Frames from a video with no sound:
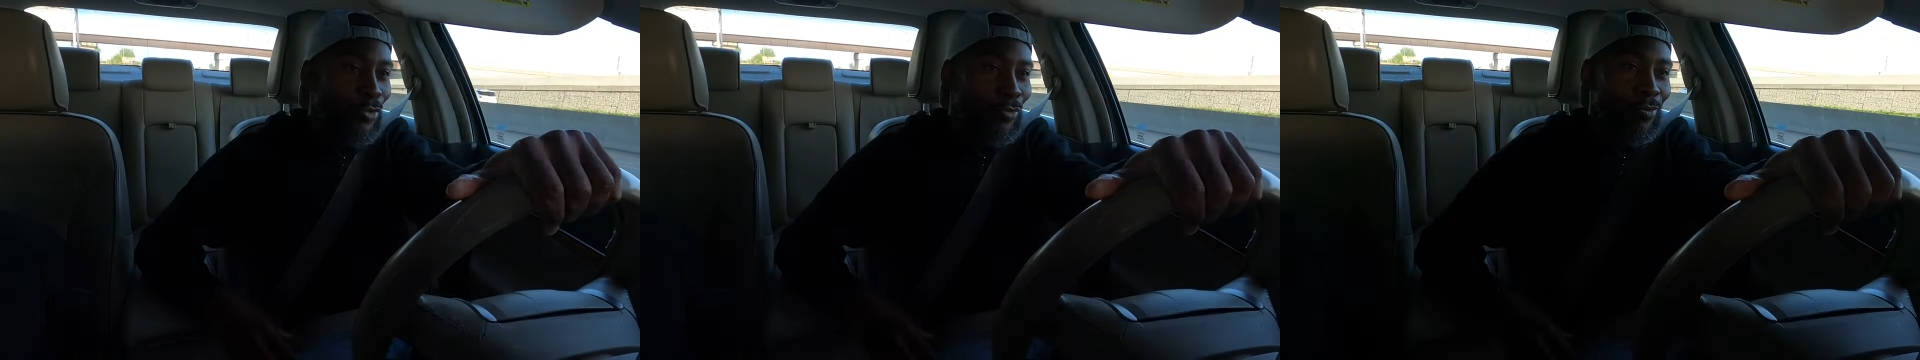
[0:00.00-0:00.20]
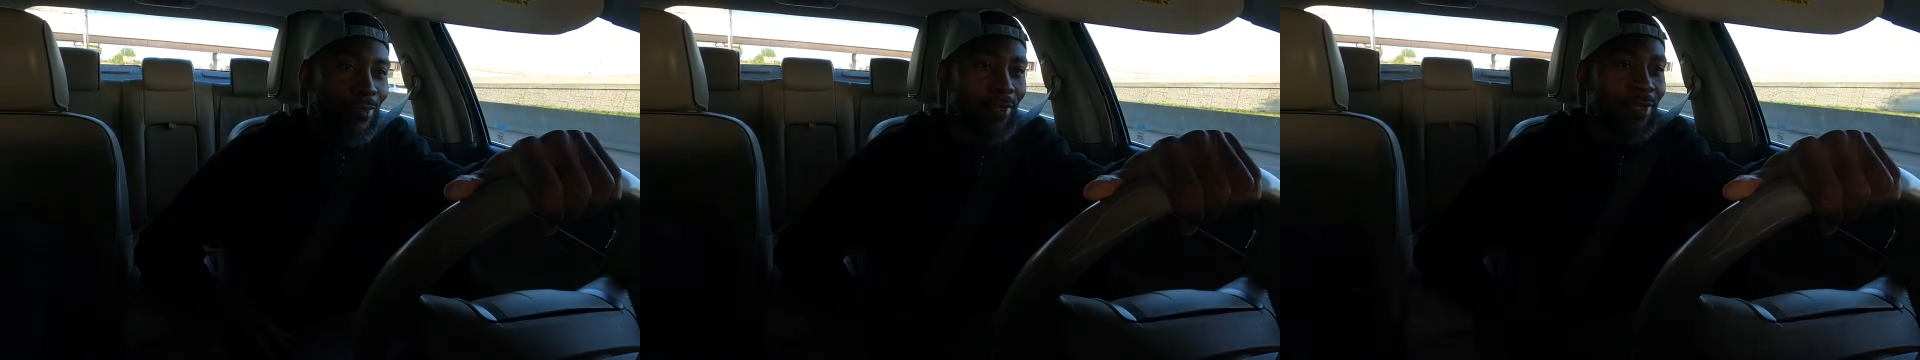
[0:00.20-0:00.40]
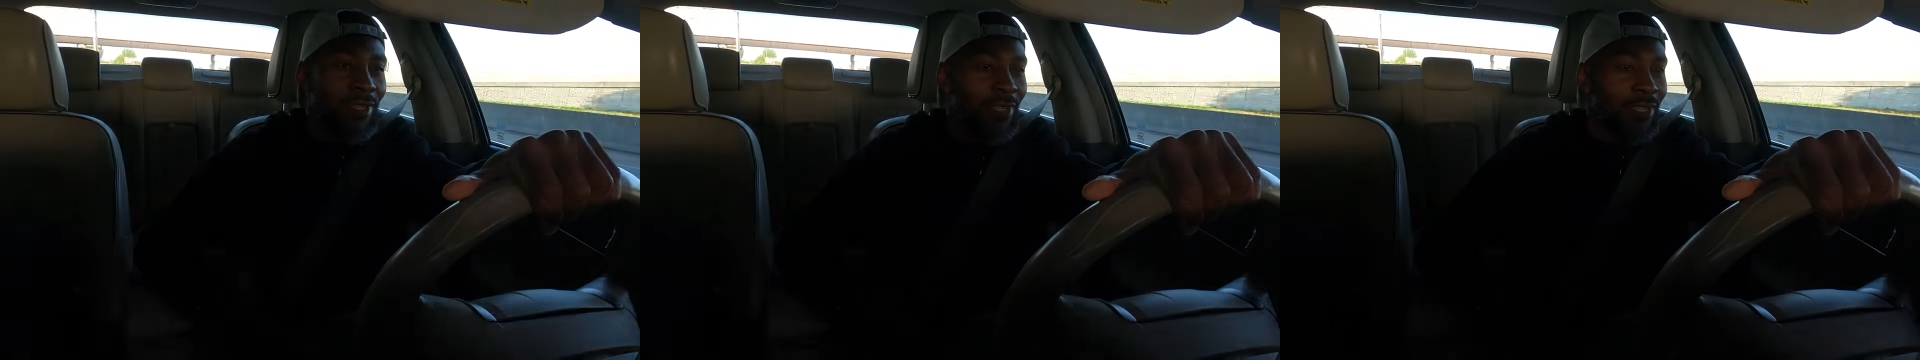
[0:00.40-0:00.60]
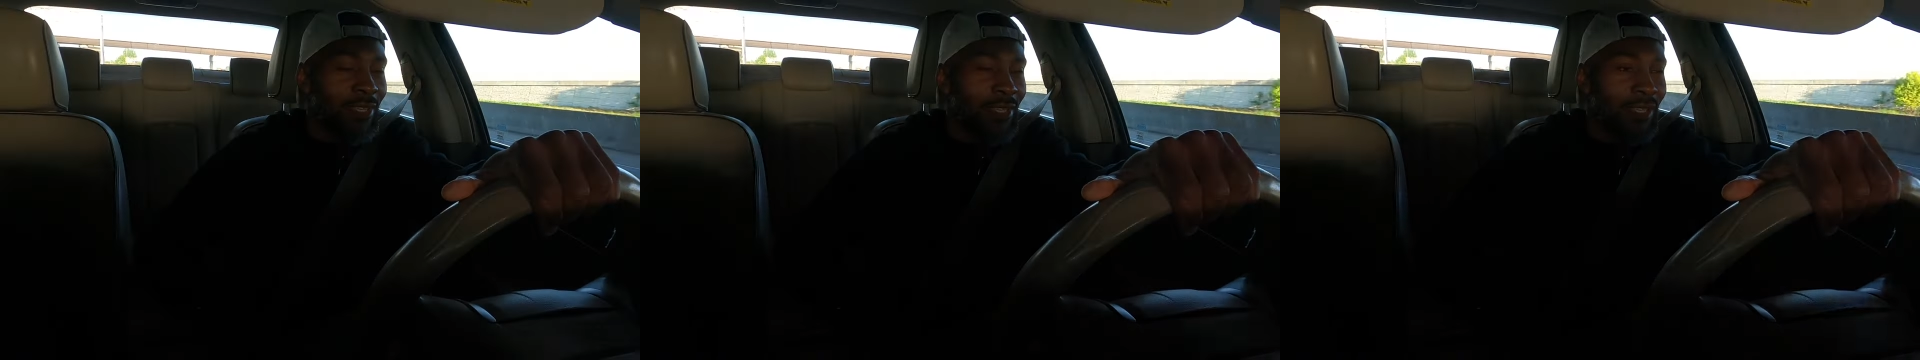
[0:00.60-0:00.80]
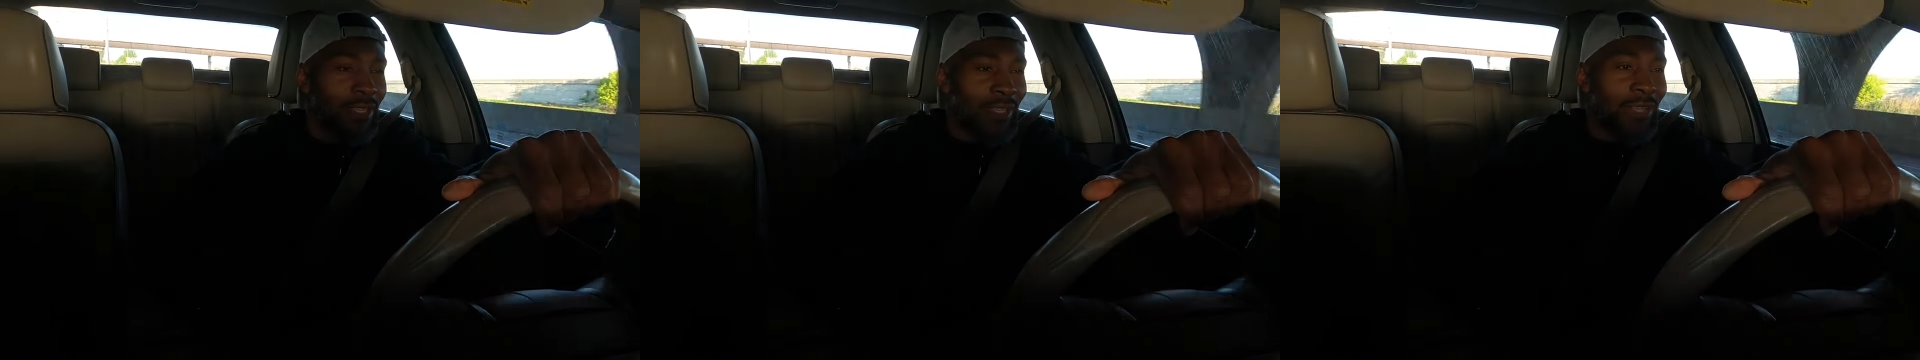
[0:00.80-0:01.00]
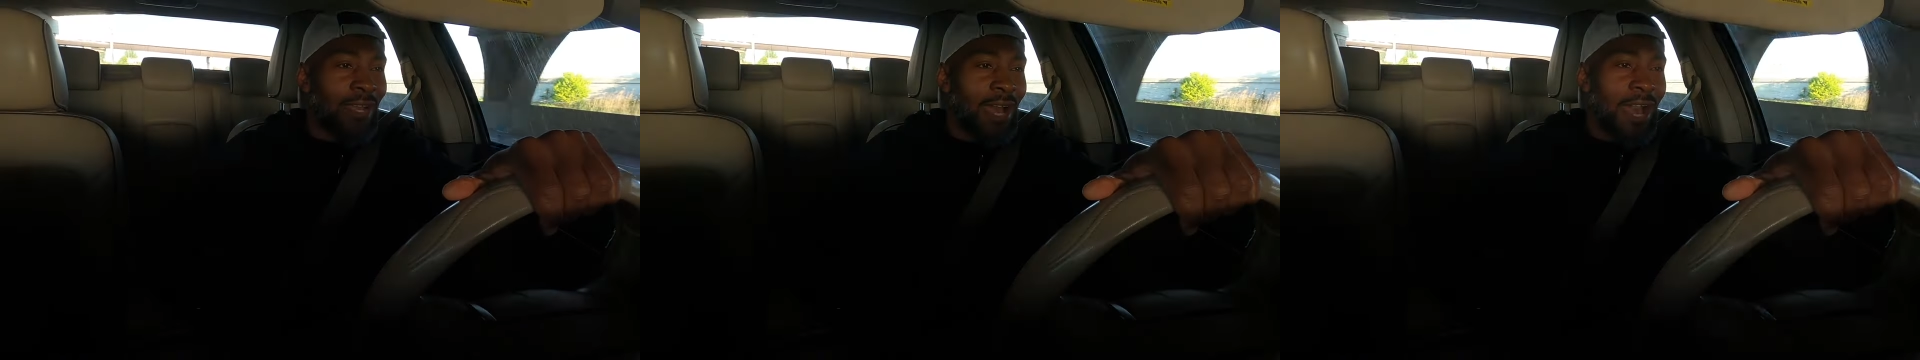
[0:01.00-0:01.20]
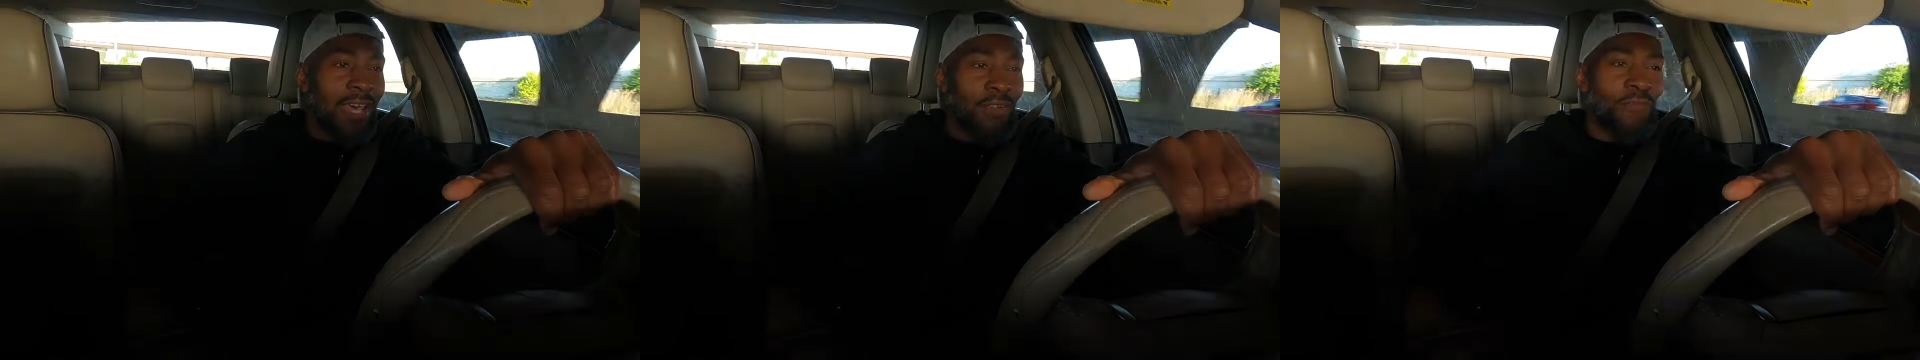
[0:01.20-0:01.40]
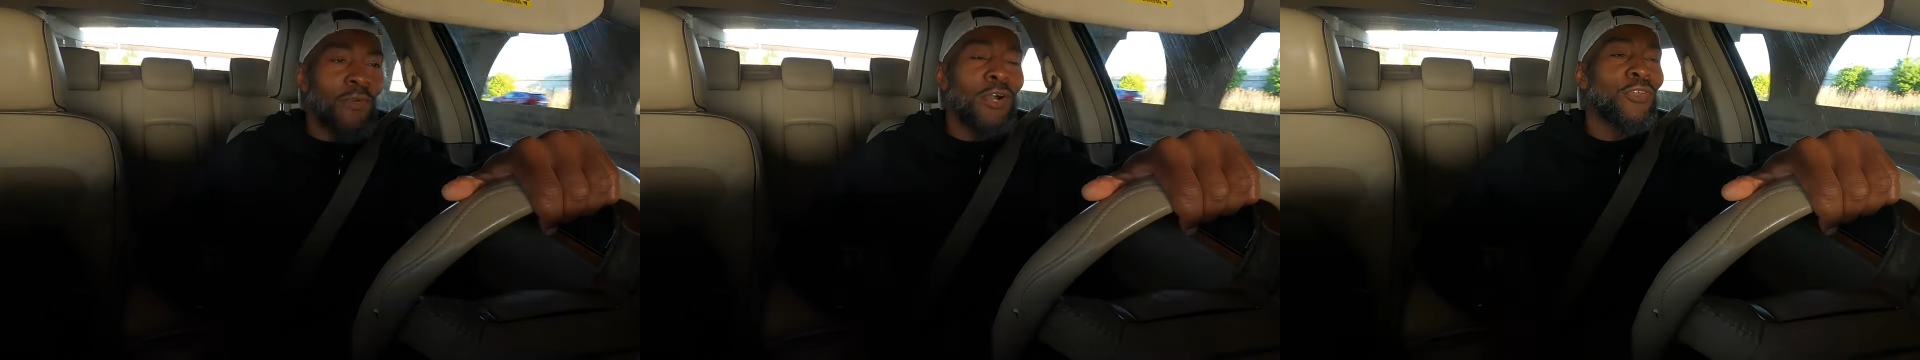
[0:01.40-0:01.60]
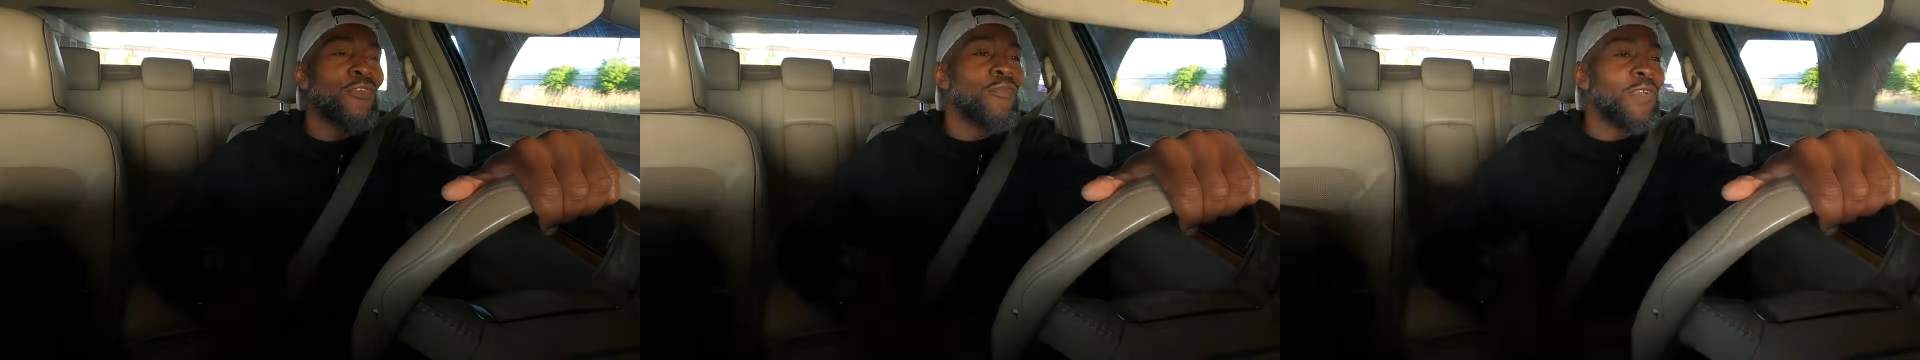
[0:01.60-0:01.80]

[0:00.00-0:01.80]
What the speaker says: too. How the fuck